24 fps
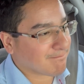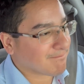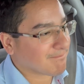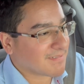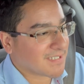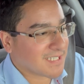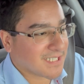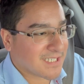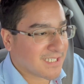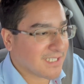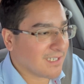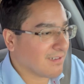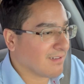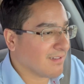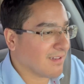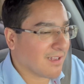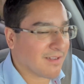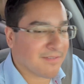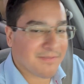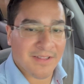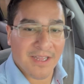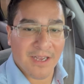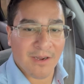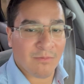still
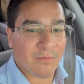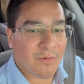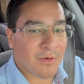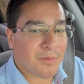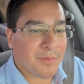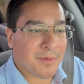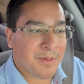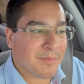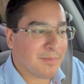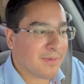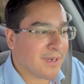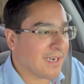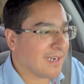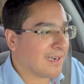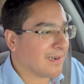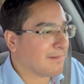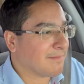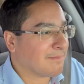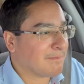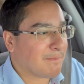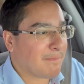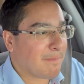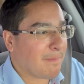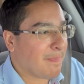love that woman, man.
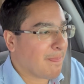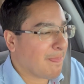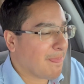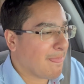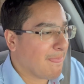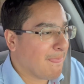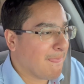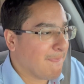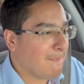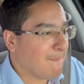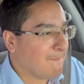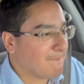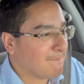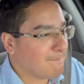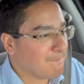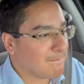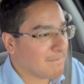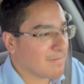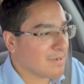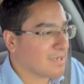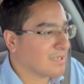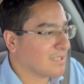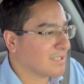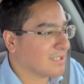
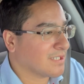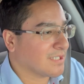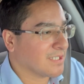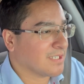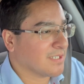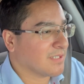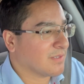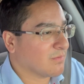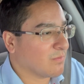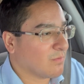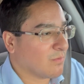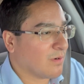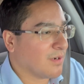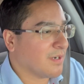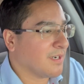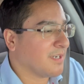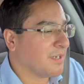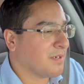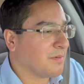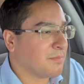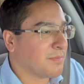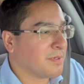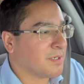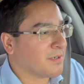She's one
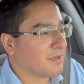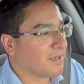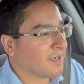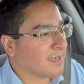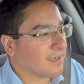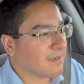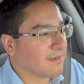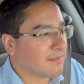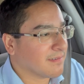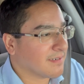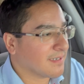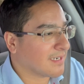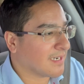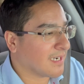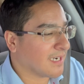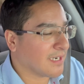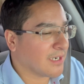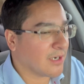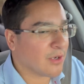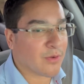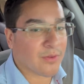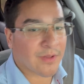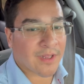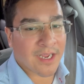in a million. And I
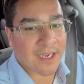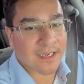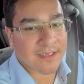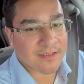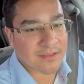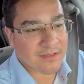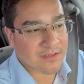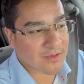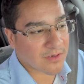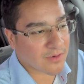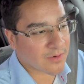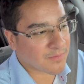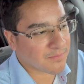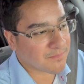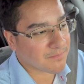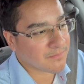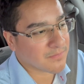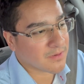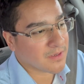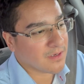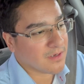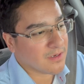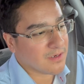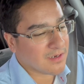know that, so... All
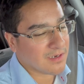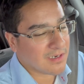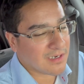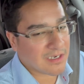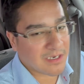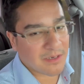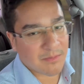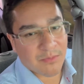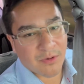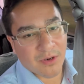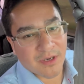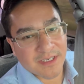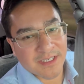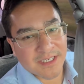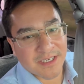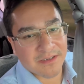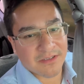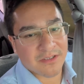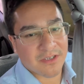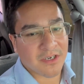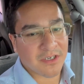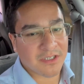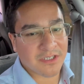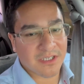right, boys, I'll
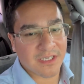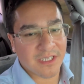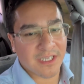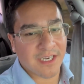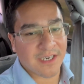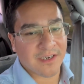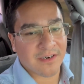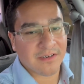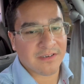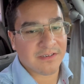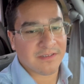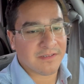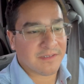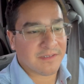talk to you later.